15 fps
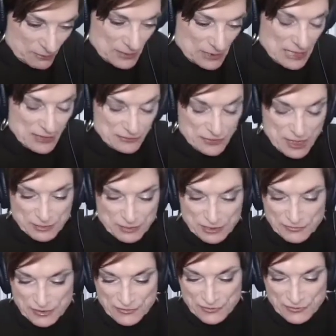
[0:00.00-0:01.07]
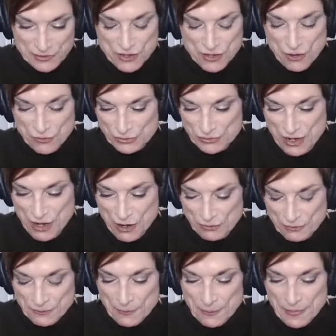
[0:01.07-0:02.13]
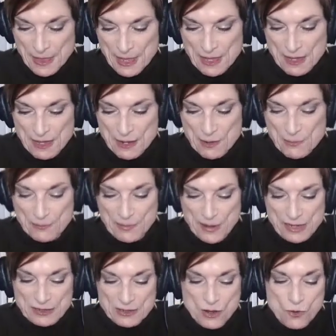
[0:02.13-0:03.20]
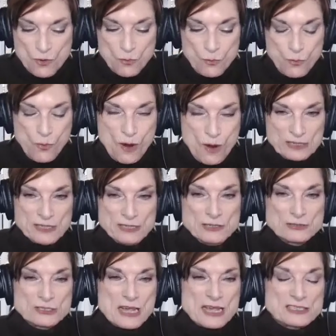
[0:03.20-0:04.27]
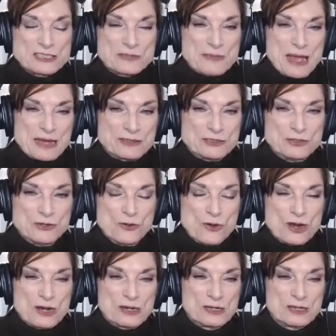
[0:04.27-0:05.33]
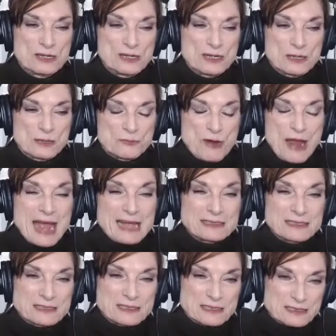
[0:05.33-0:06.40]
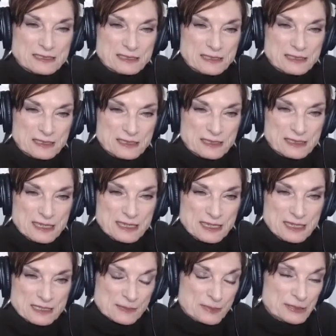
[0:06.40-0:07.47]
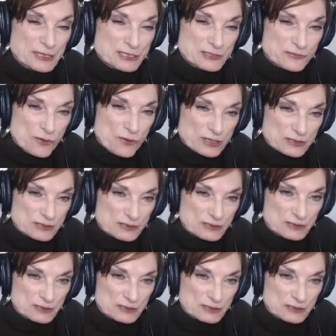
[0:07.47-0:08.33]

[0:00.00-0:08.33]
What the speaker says: a lot of times if you know, you know. But what can you change about your practices as a police force?